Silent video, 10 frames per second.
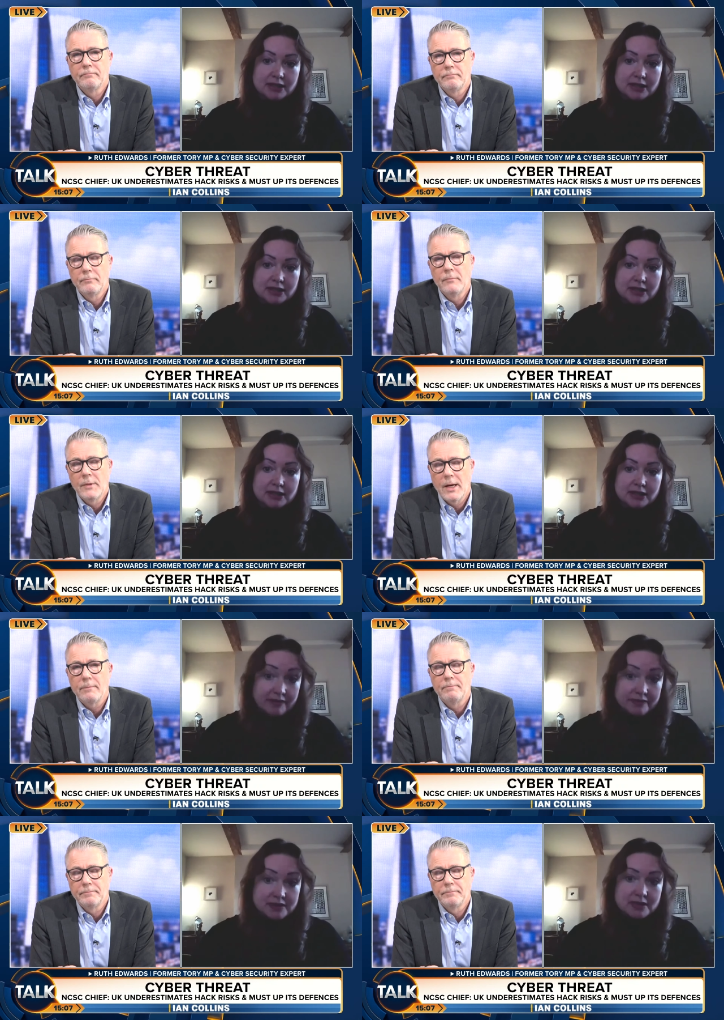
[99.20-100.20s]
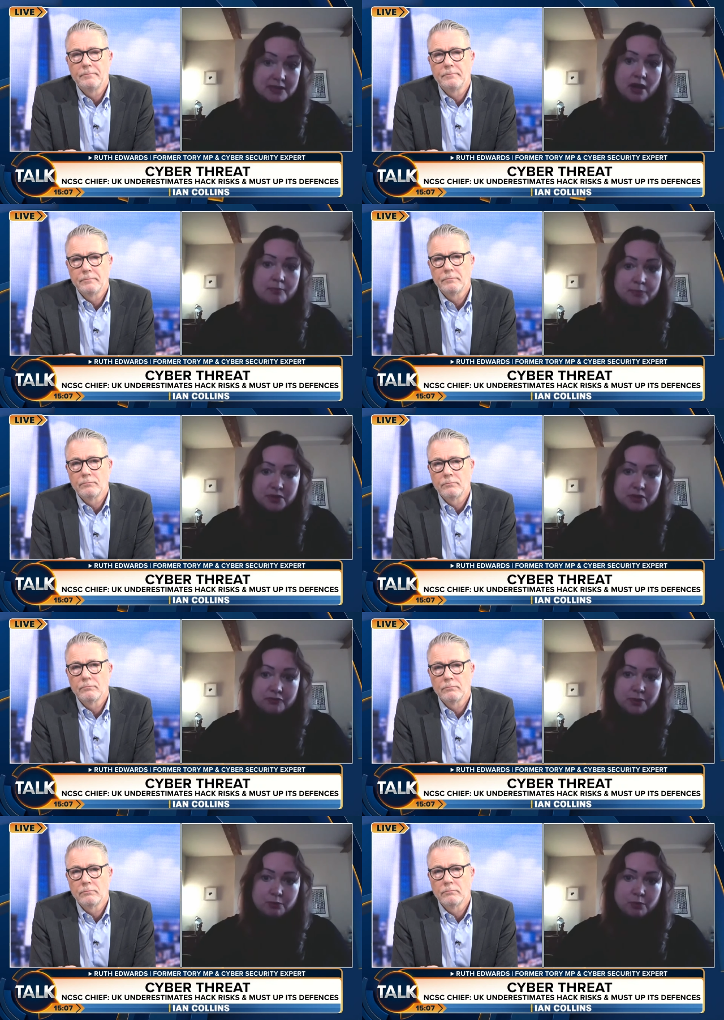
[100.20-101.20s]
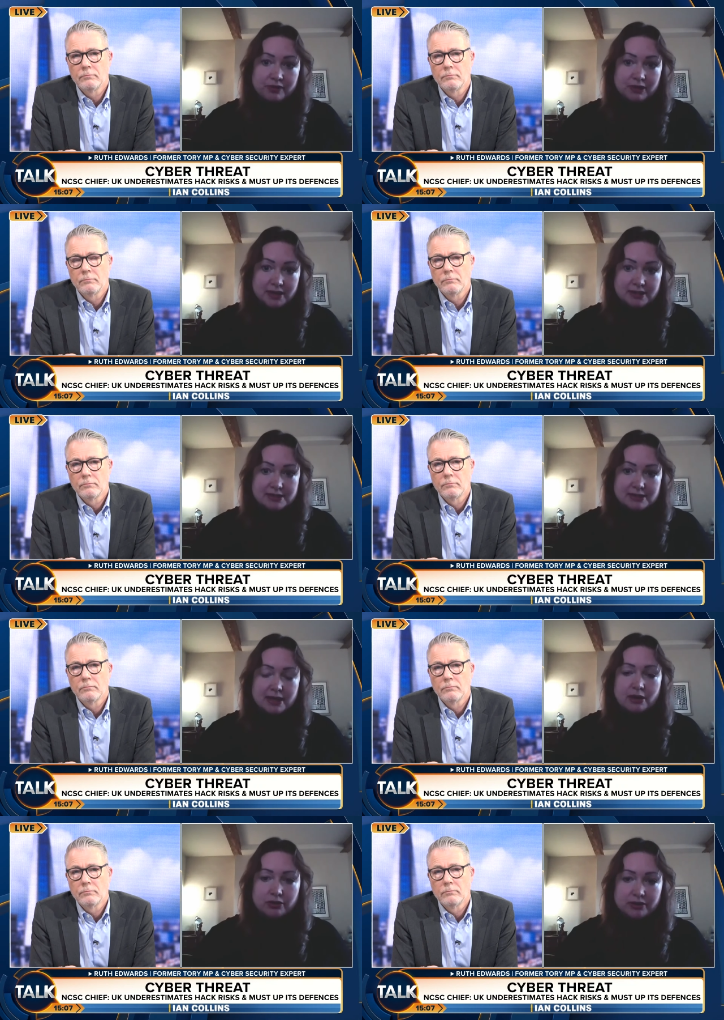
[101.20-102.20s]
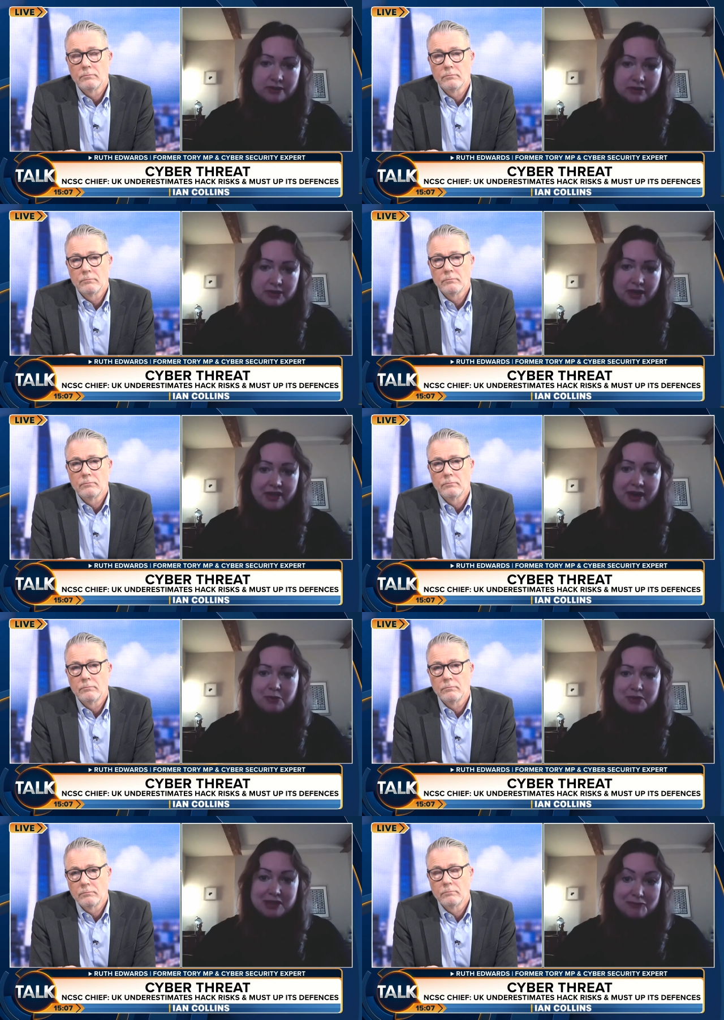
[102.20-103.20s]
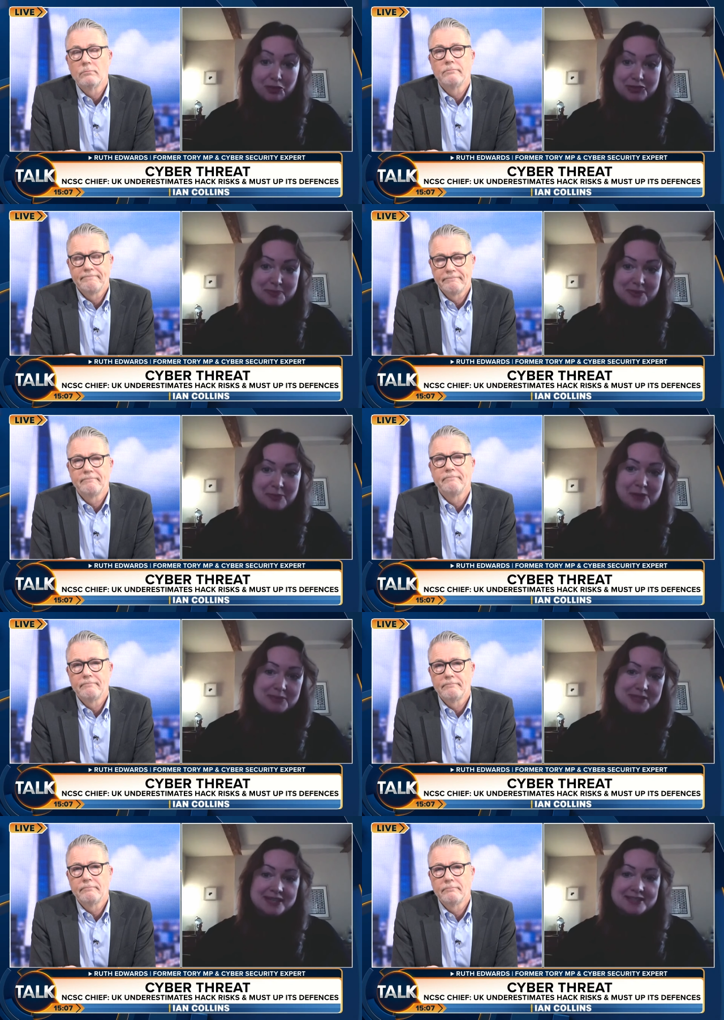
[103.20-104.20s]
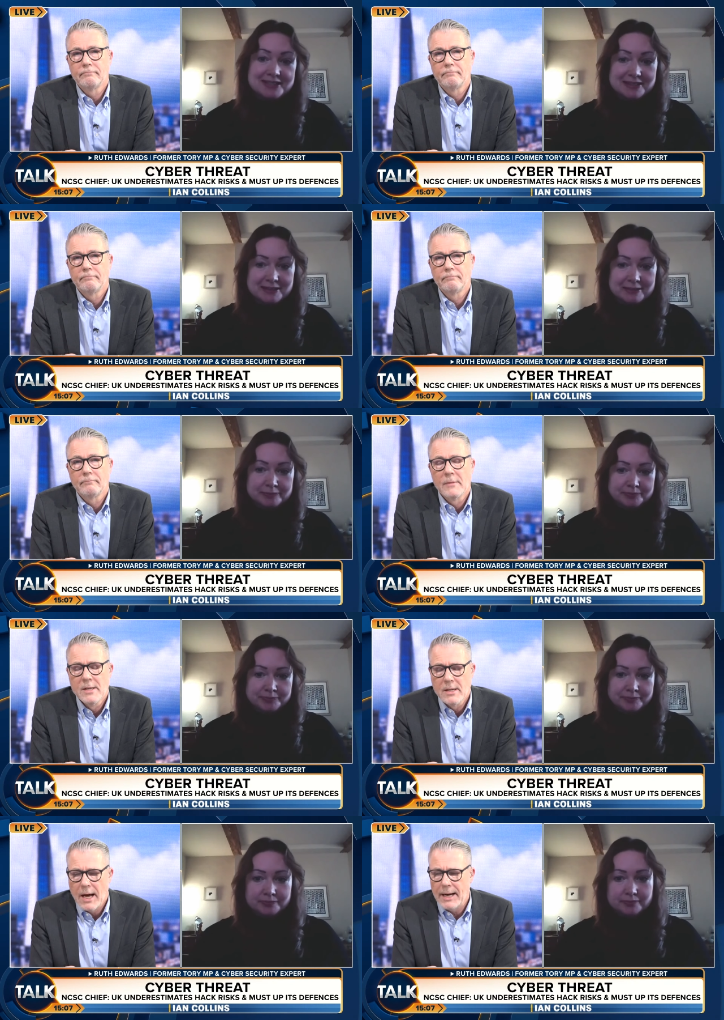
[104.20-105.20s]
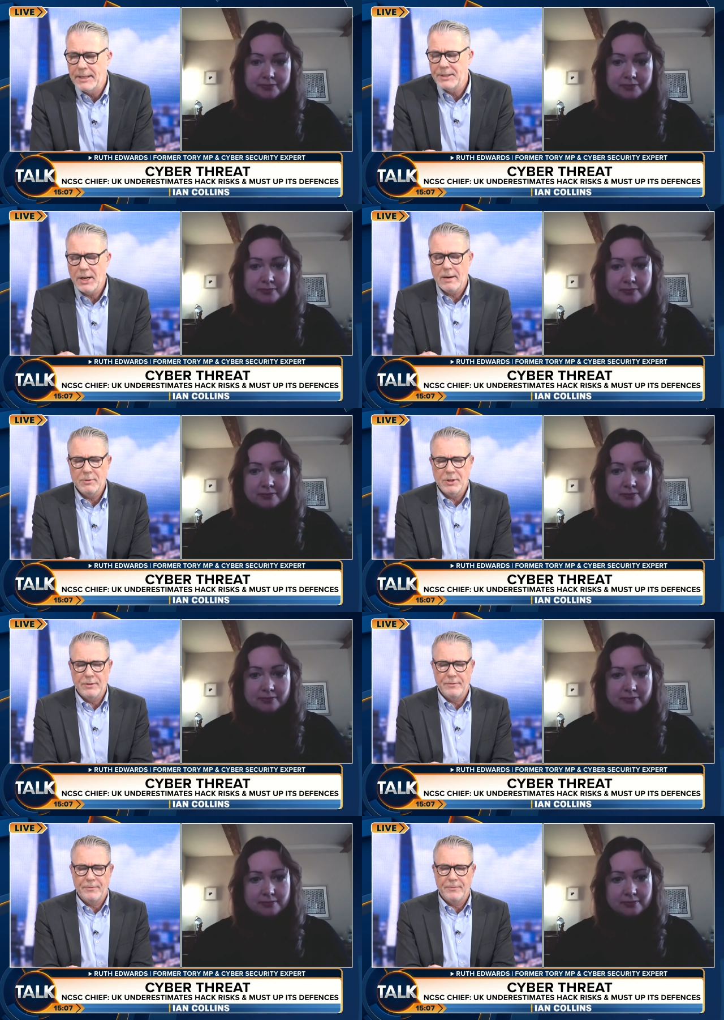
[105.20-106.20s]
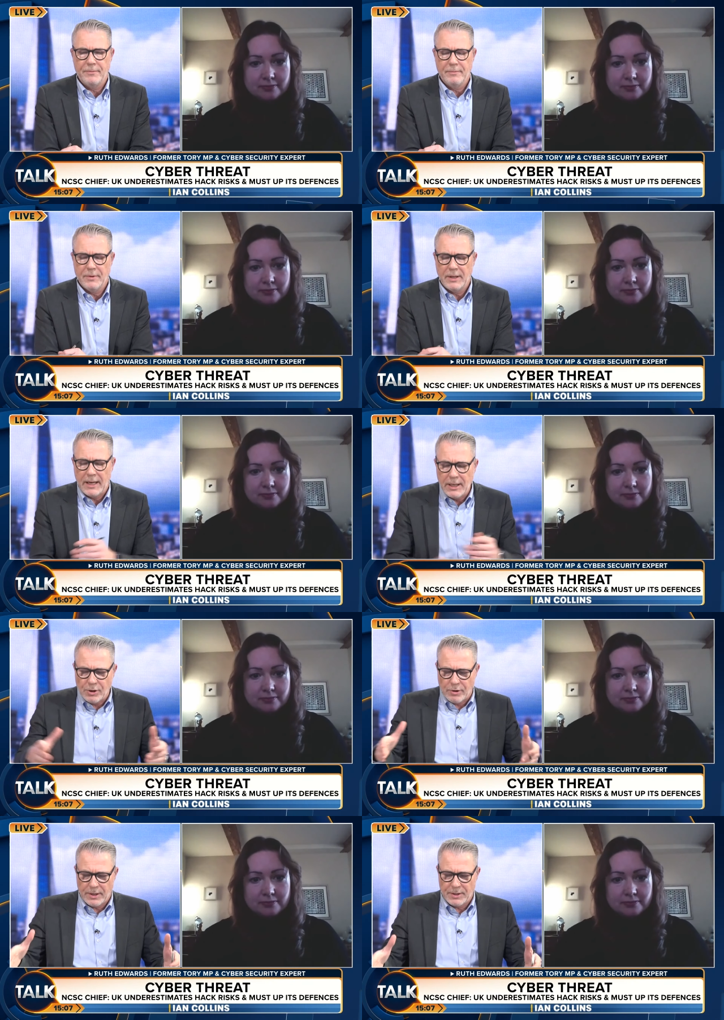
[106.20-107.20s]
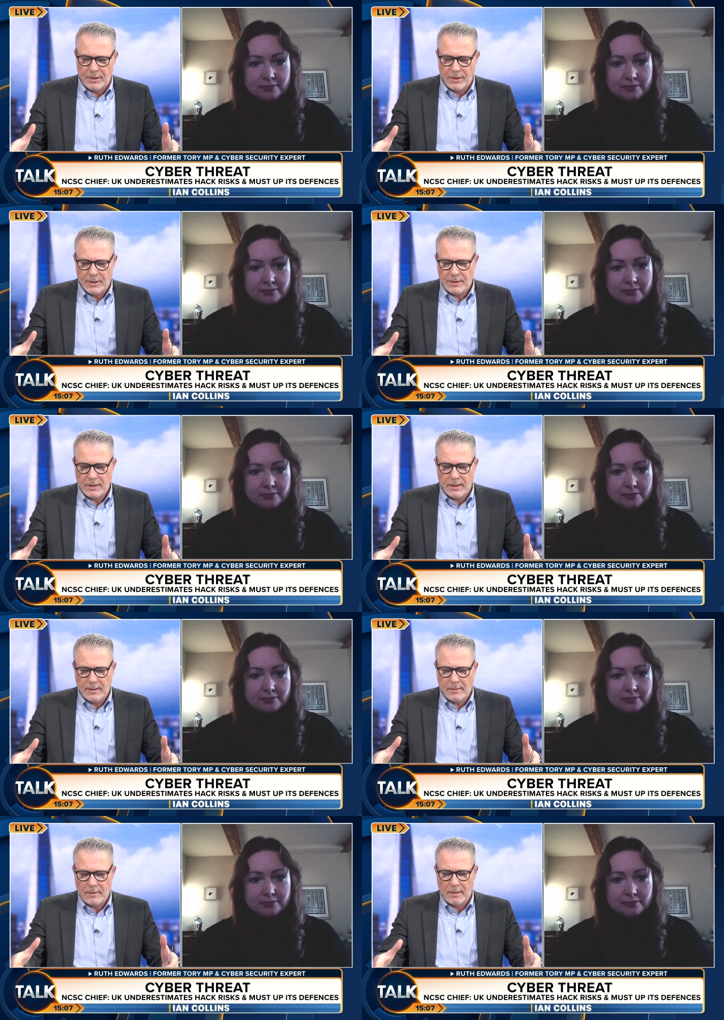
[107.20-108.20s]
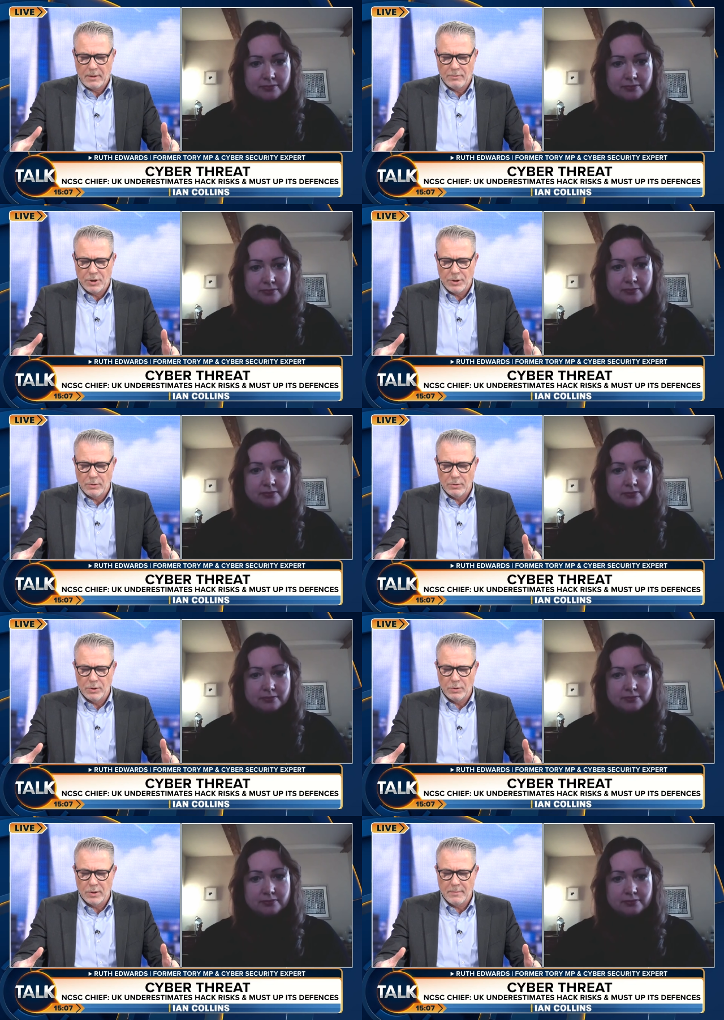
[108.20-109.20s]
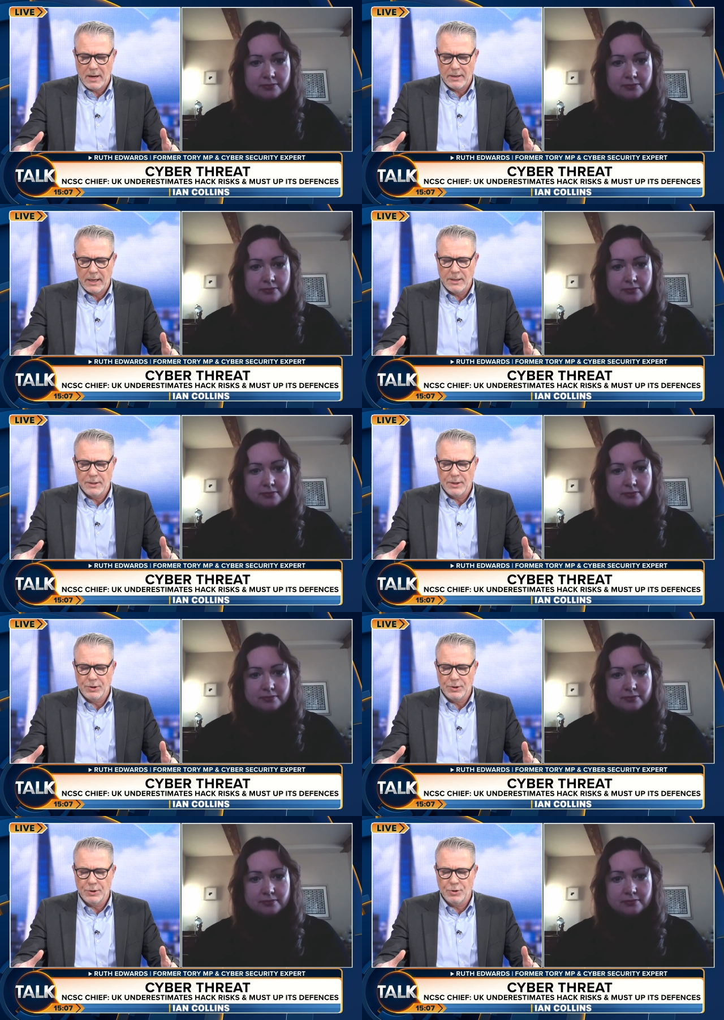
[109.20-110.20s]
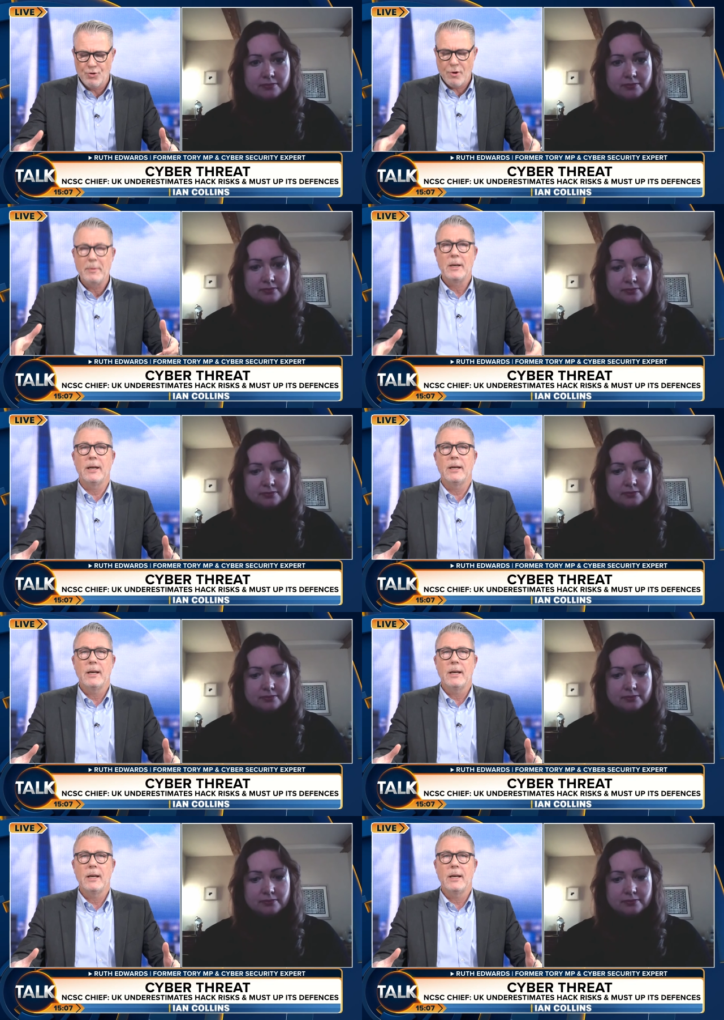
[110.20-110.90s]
Speaker 1: hands. Yeah. Um, but you know, want the lights to stay on and everything like that, they've got to be well protected.
Speaker 2: And in terms of the increase in this? Uh, I mean, Richard Horne talked about incidents tripling.